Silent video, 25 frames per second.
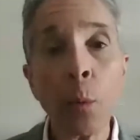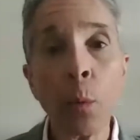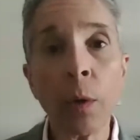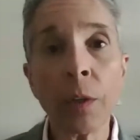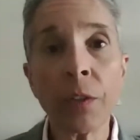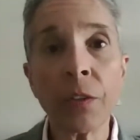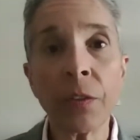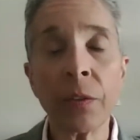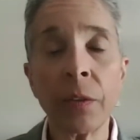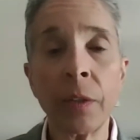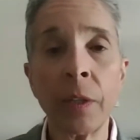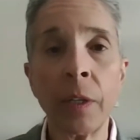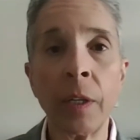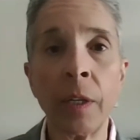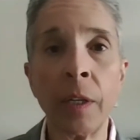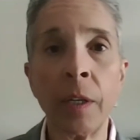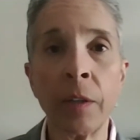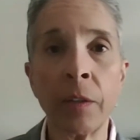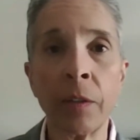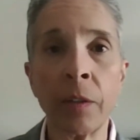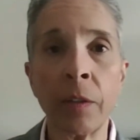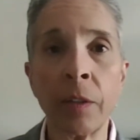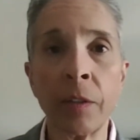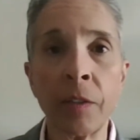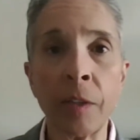what
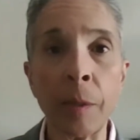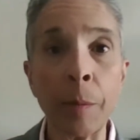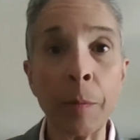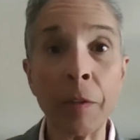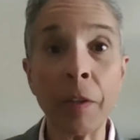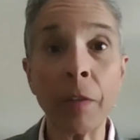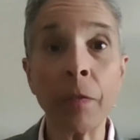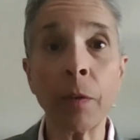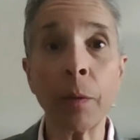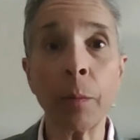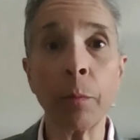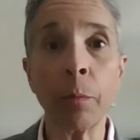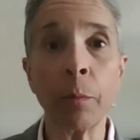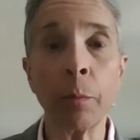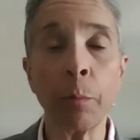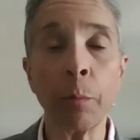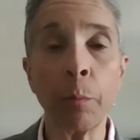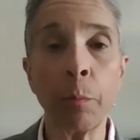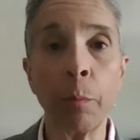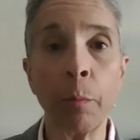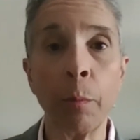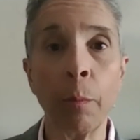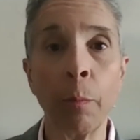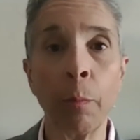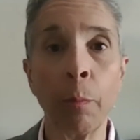seems even